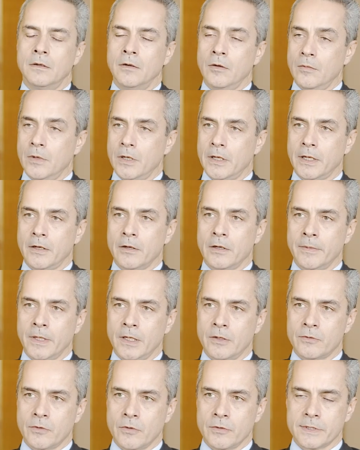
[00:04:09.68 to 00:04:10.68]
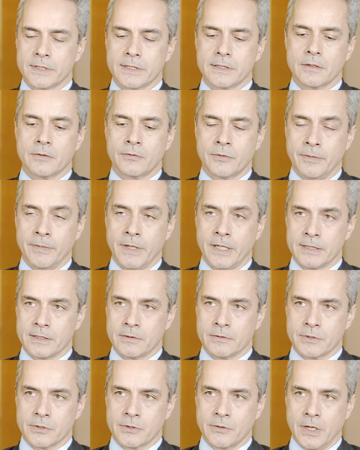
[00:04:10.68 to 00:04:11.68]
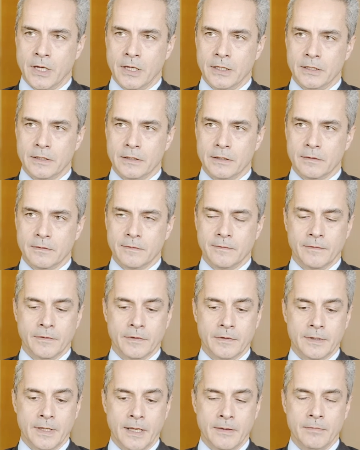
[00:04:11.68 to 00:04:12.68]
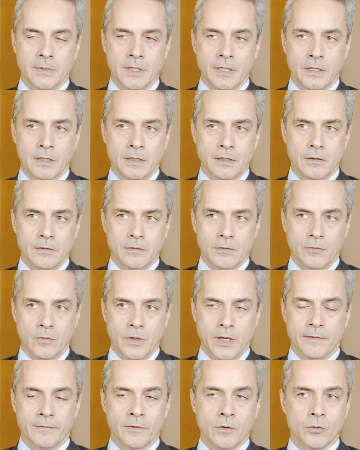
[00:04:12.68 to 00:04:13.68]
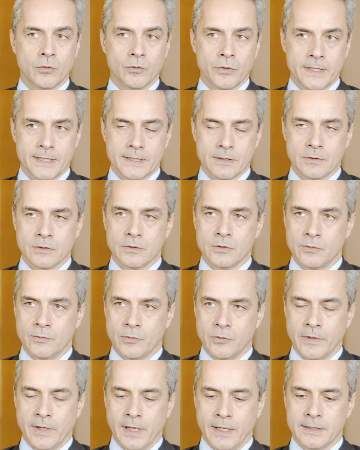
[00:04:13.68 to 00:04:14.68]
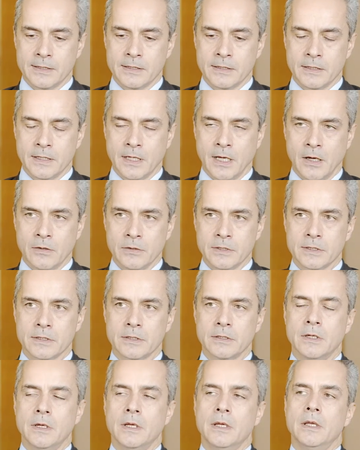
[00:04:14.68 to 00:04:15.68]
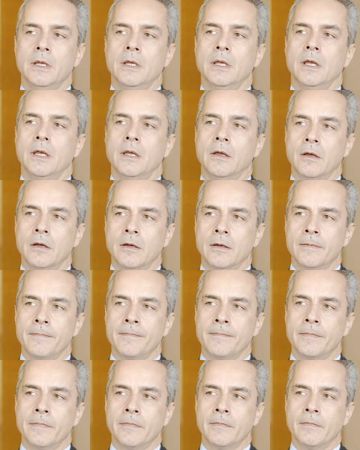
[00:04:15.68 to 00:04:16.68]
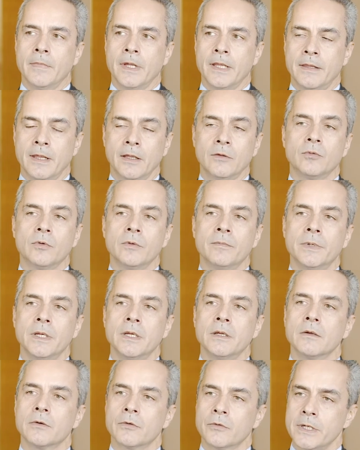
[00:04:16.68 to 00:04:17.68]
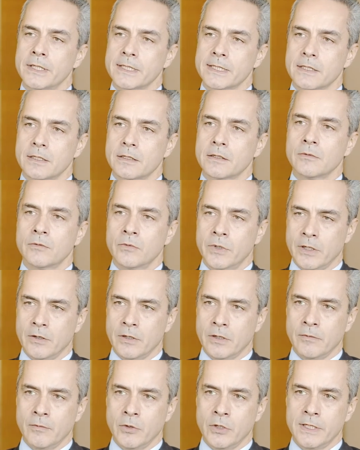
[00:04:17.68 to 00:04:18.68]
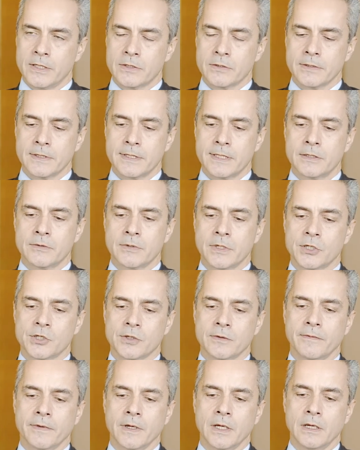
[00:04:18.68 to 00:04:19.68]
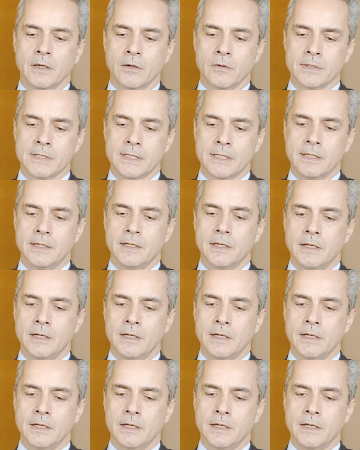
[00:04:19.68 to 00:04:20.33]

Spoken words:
global economic growth remains on track for the time being. We have no reason to put that in doubt, but that would be a risk. We're going to monitor the situation very closely